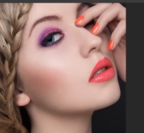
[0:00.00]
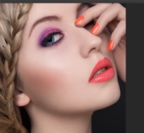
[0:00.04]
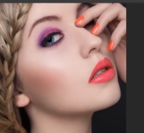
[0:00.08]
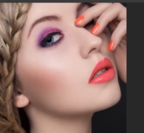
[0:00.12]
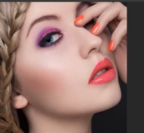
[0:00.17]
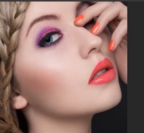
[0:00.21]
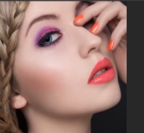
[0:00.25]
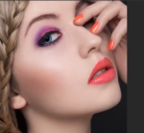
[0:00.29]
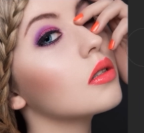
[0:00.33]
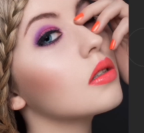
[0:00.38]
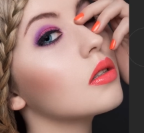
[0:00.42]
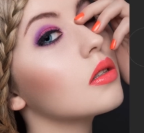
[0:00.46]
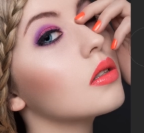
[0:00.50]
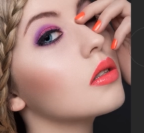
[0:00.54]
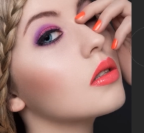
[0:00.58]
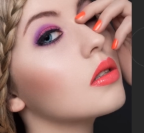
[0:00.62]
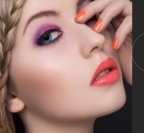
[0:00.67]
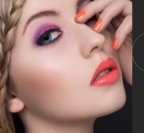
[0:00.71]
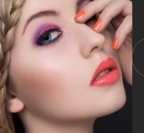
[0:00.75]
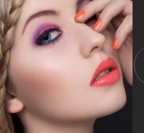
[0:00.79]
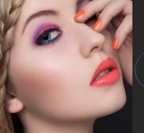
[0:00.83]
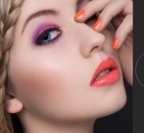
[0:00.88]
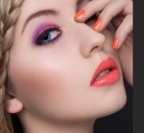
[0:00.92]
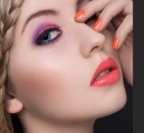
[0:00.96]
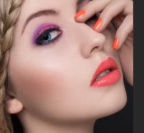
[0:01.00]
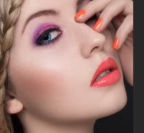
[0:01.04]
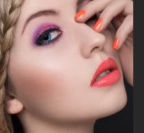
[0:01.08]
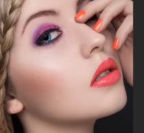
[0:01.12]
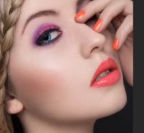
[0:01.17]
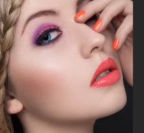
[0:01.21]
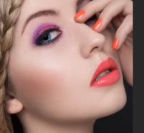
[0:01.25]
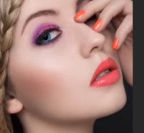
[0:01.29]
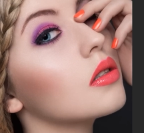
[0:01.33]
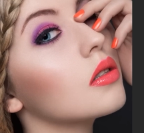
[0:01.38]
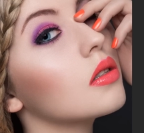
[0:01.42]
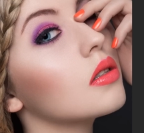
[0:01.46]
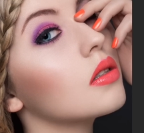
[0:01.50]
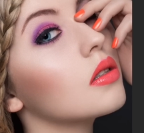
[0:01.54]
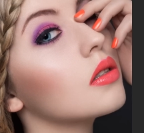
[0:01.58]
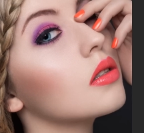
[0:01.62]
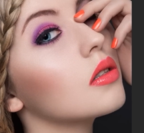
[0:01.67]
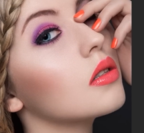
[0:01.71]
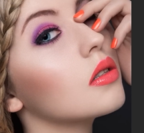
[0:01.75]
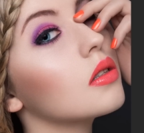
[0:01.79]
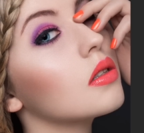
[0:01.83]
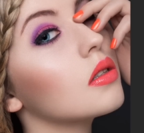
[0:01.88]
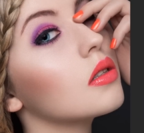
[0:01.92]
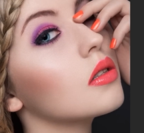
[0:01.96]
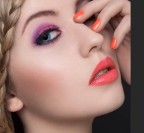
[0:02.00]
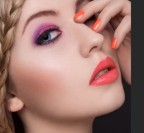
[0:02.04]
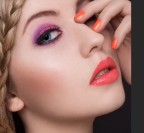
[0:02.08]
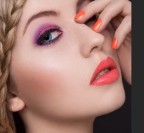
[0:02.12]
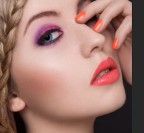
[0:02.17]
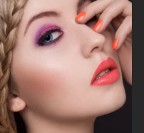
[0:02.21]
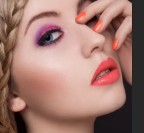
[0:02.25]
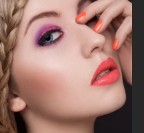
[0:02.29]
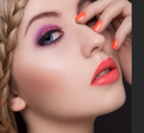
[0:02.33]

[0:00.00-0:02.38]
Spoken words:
(silence)